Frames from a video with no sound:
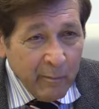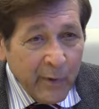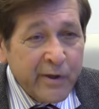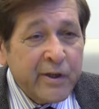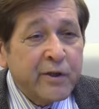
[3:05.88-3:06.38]
But
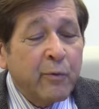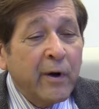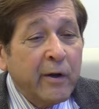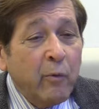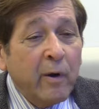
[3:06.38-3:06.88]
it's a
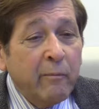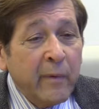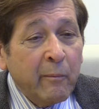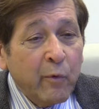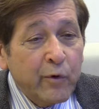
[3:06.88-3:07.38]

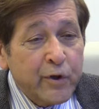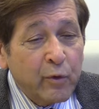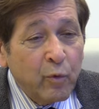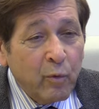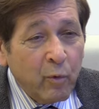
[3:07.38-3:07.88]
21-member
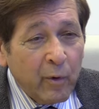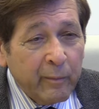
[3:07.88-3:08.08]
school board.